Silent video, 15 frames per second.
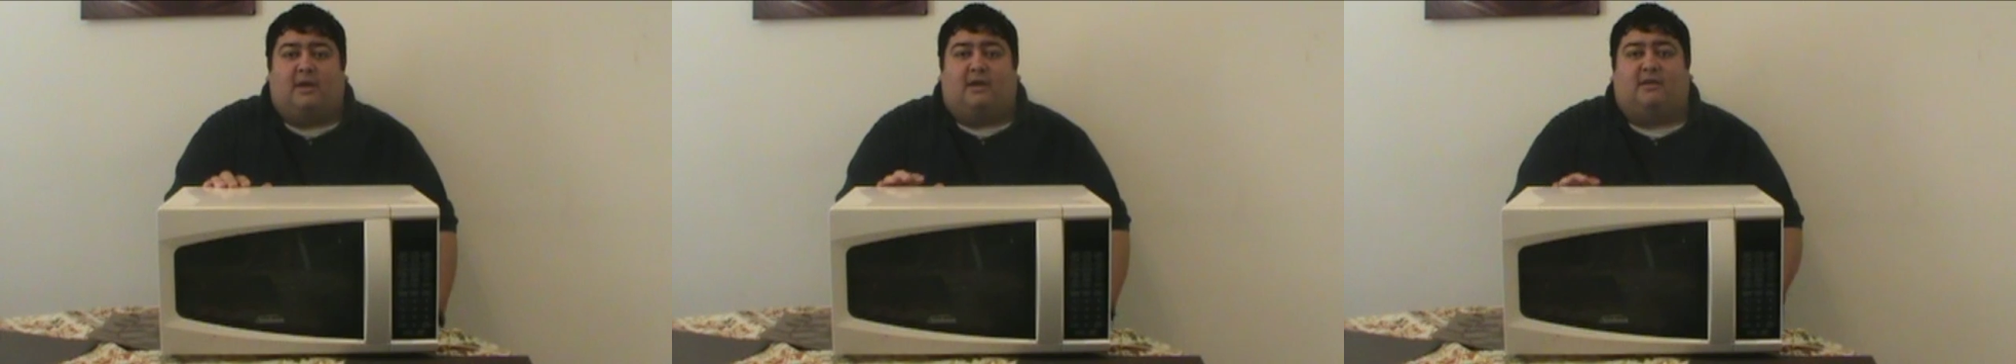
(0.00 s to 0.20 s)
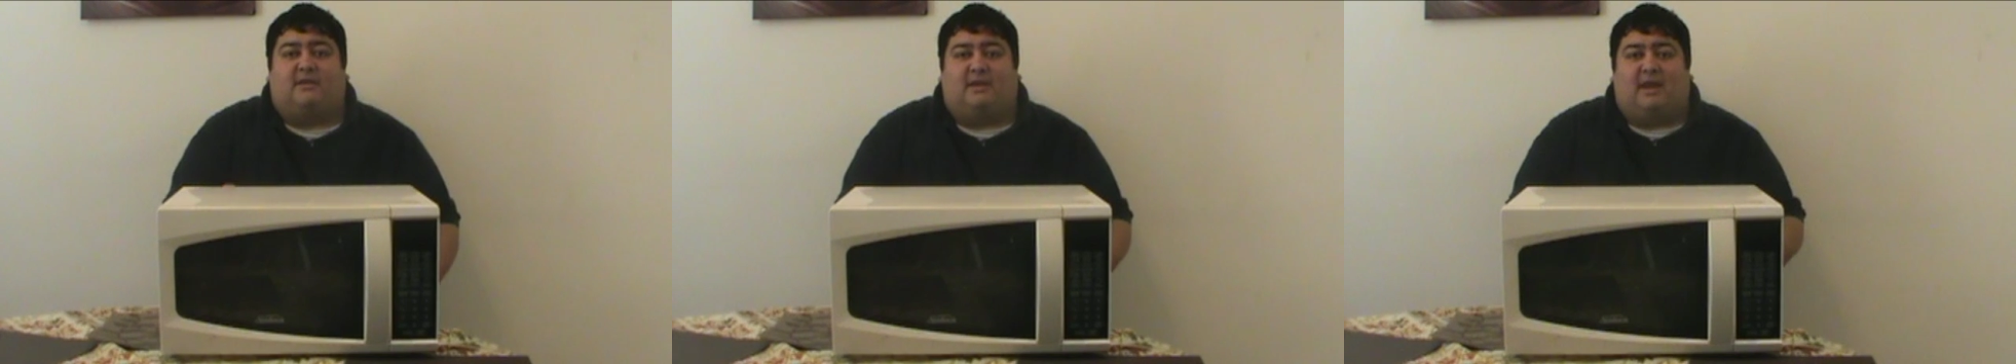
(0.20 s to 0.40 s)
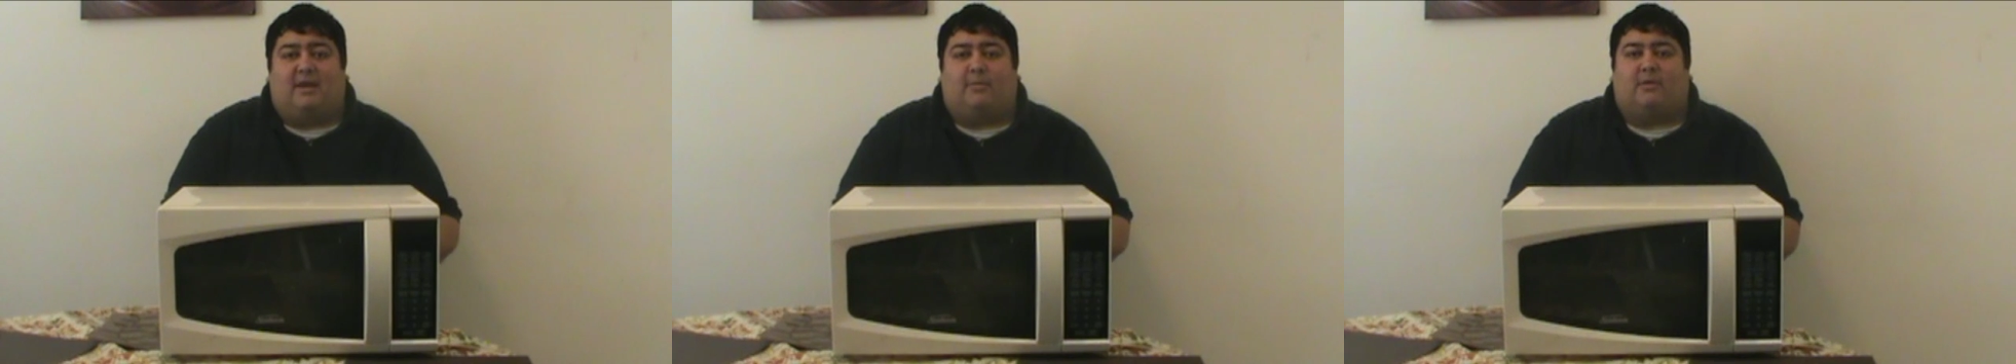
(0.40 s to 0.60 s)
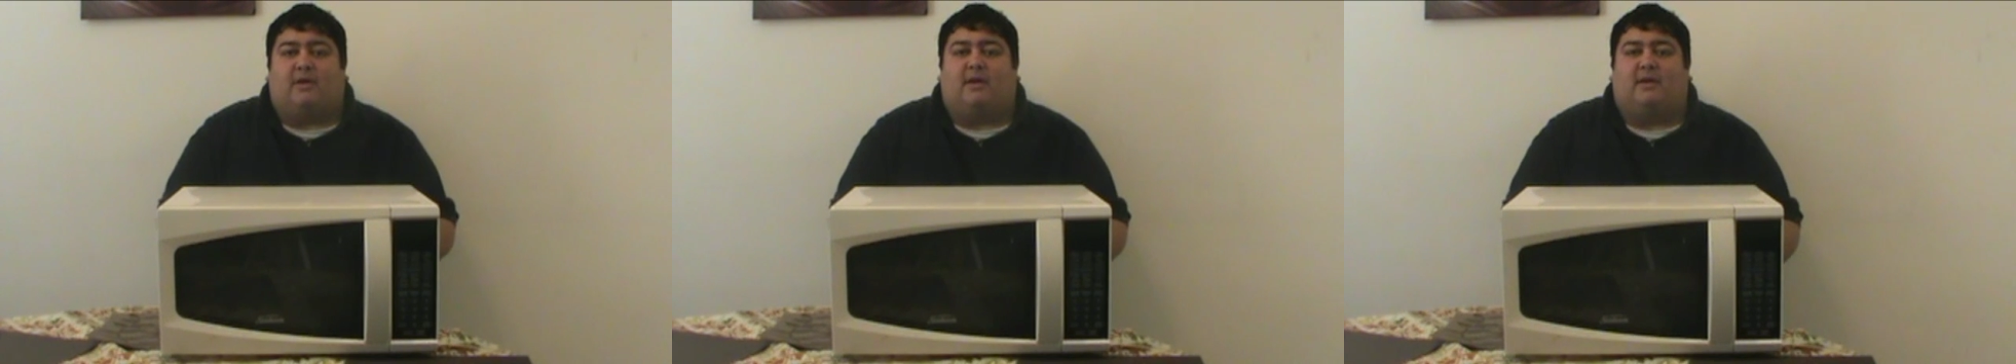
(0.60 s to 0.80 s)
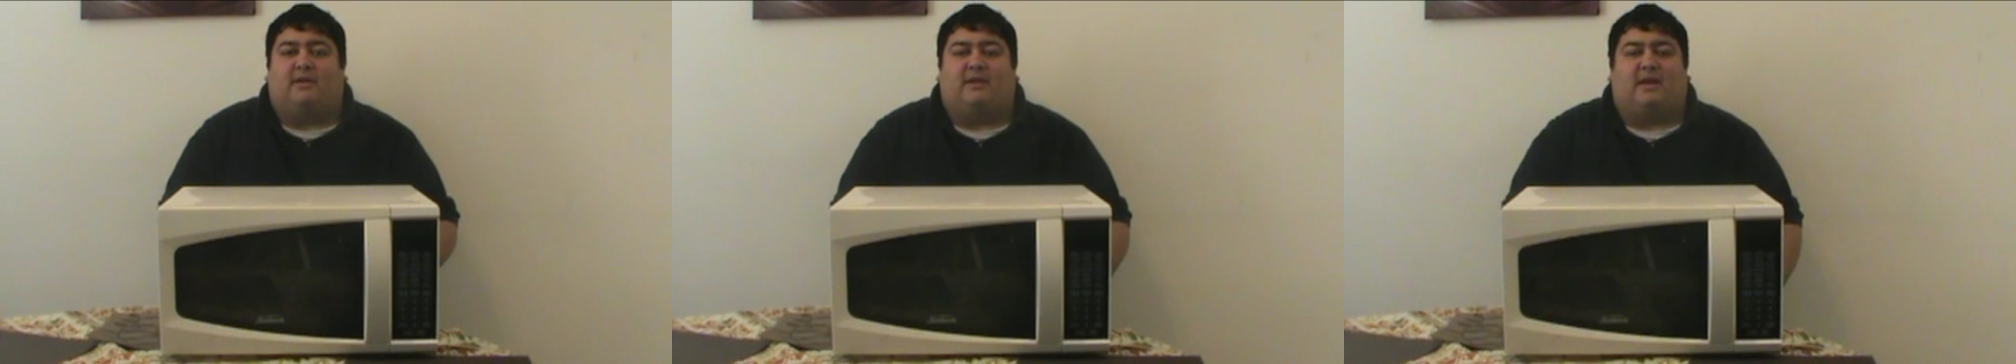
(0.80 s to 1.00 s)
and today we're
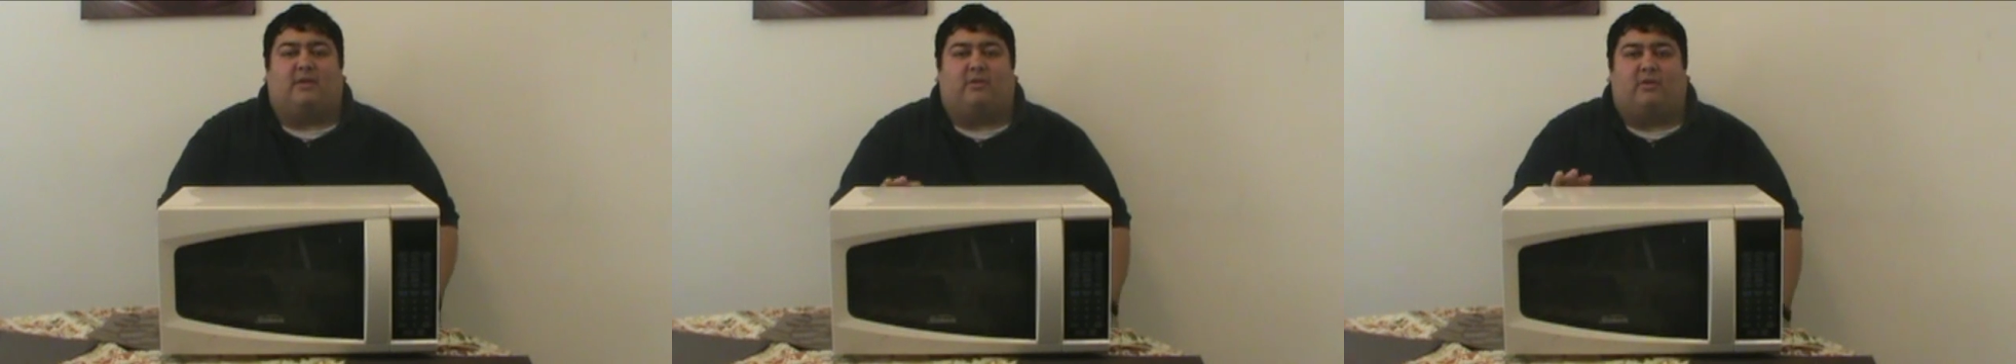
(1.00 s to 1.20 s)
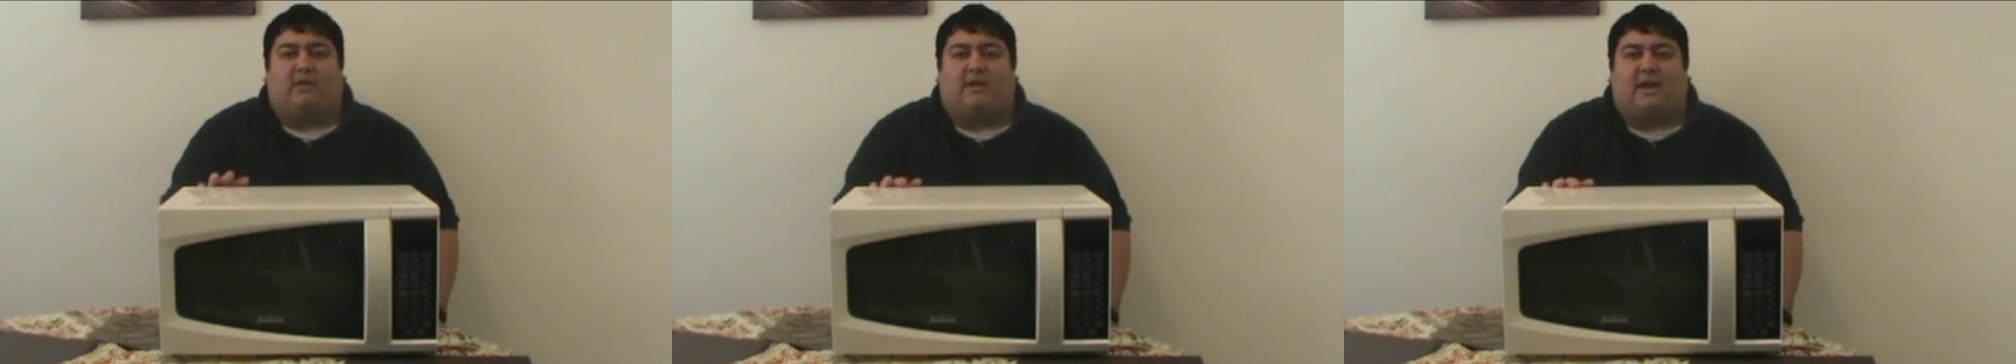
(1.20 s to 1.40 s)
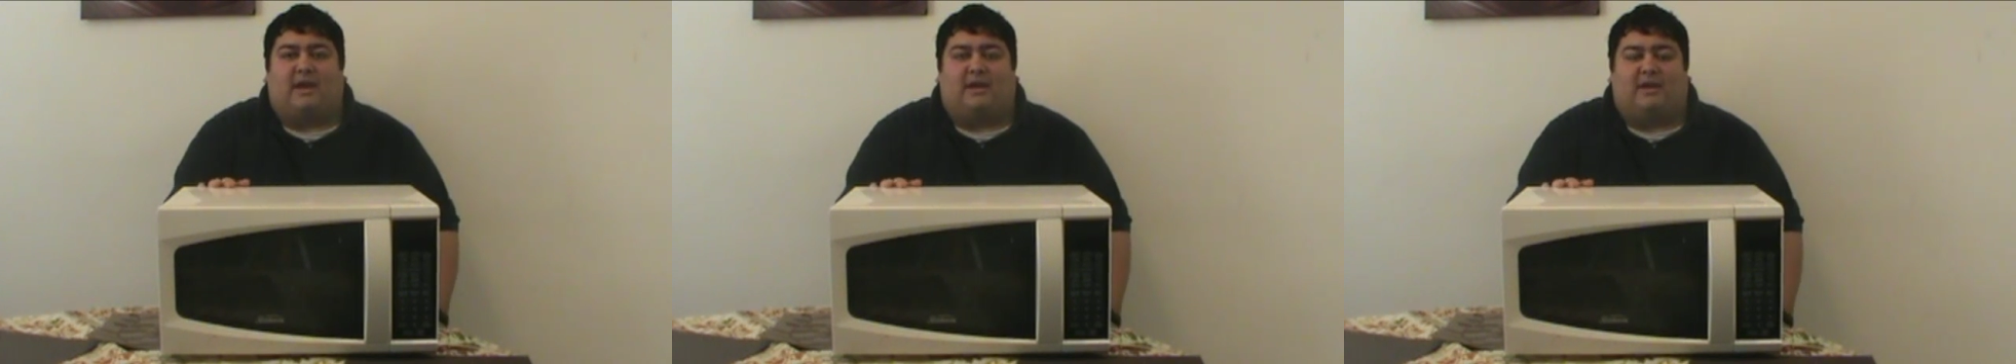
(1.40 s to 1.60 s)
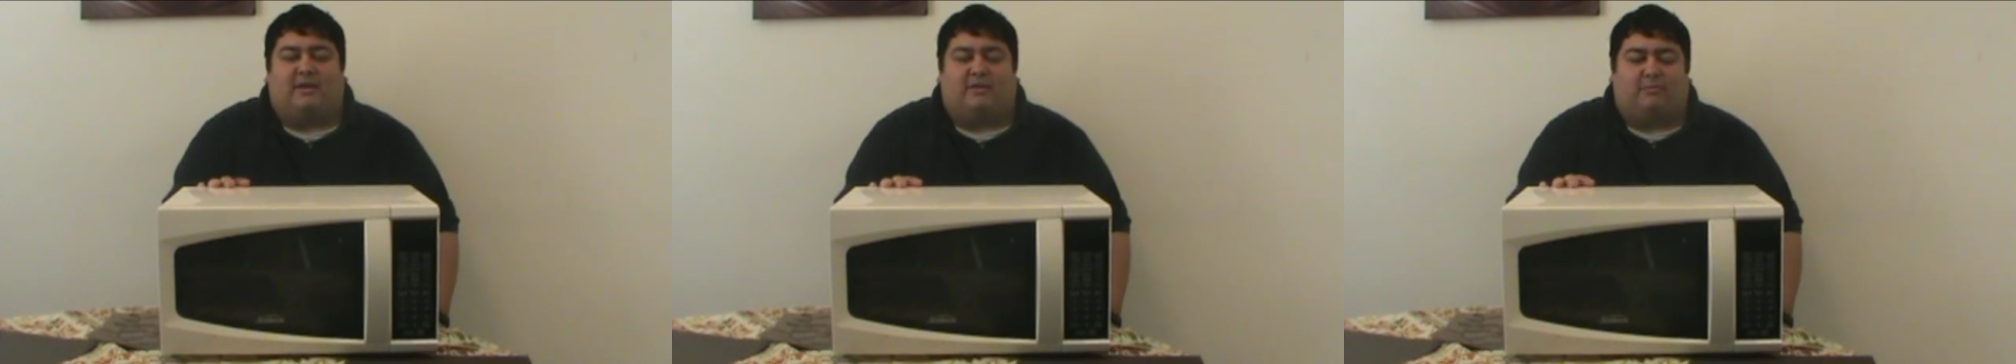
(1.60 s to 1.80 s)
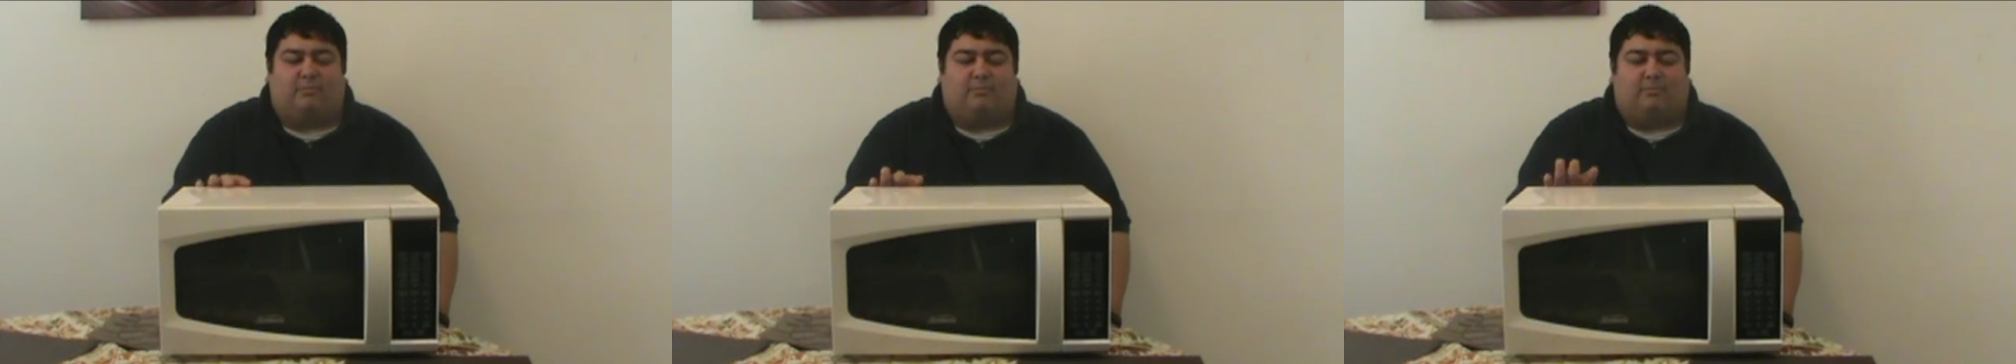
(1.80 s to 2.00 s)
going to take a look at
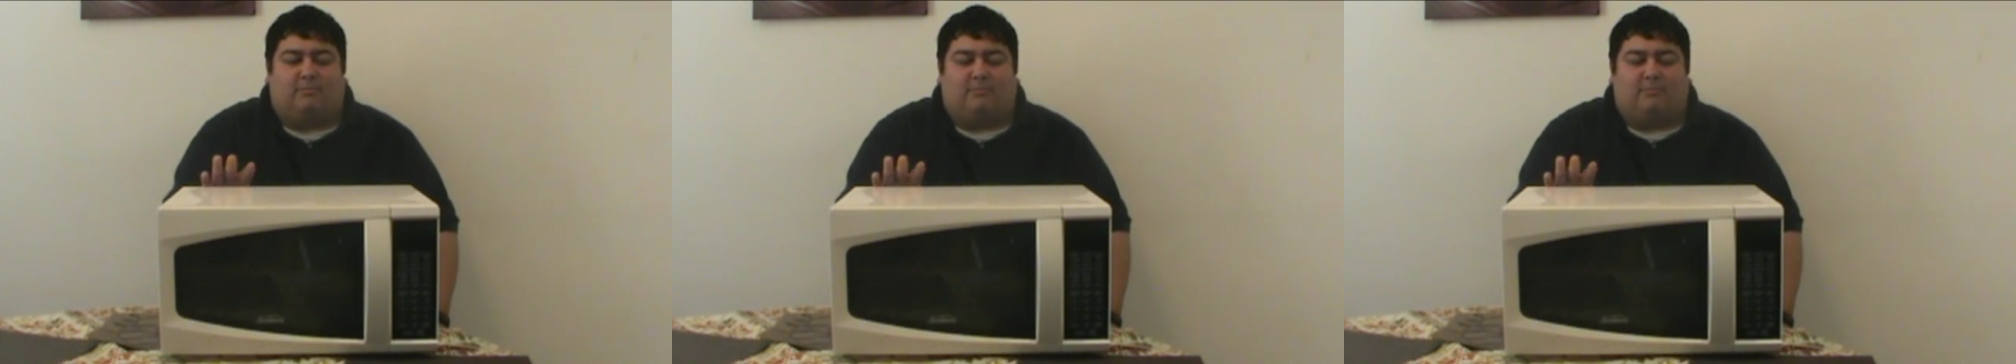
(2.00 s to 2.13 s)
a